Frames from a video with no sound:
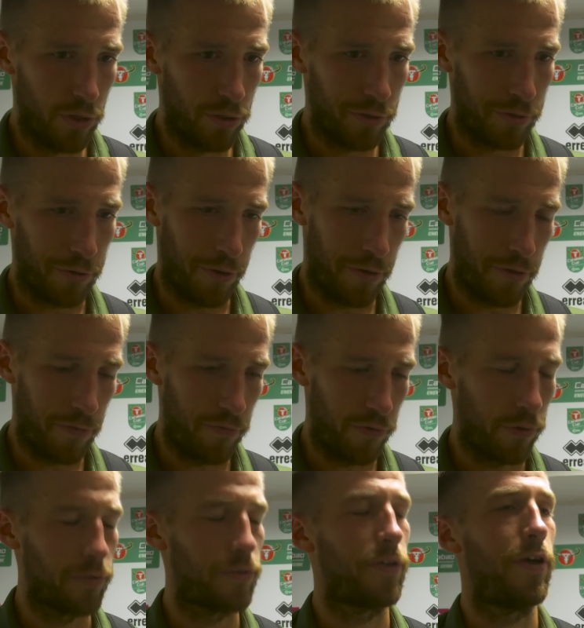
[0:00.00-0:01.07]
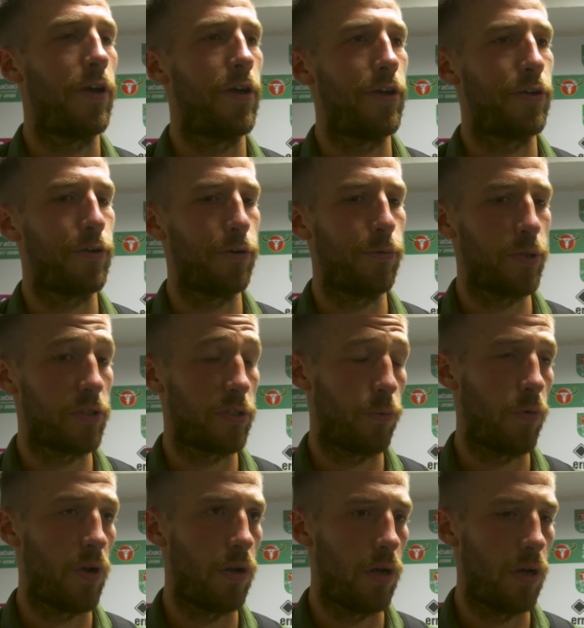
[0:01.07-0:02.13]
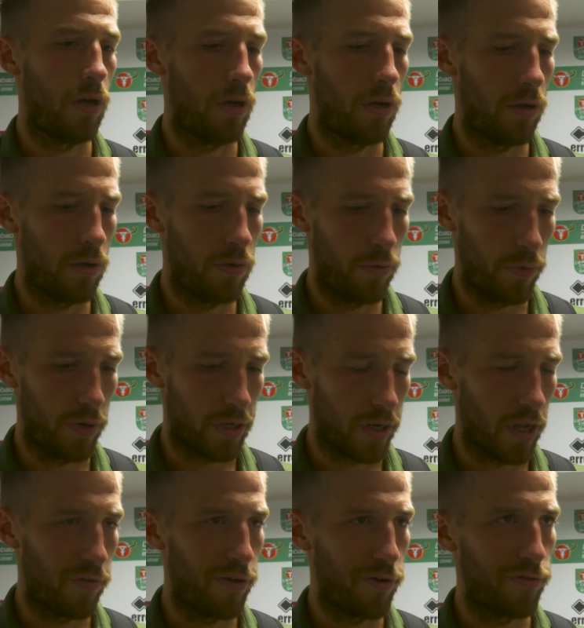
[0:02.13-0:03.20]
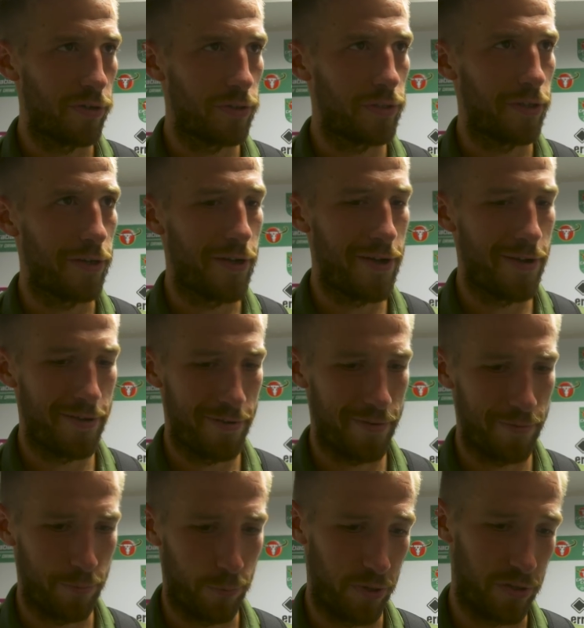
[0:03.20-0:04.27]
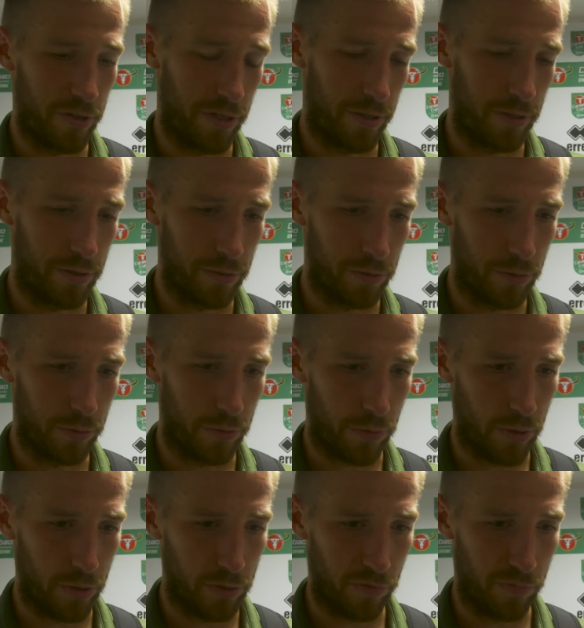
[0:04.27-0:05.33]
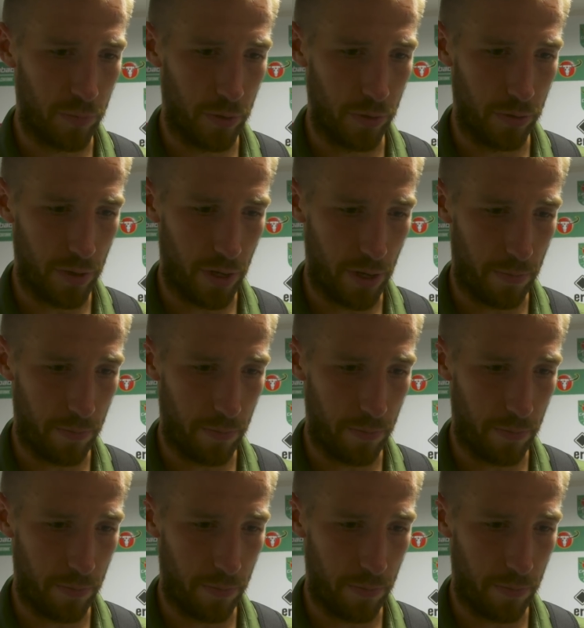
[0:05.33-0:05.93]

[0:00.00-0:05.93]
scored the first goal was really clever of us with a good cross of Mo.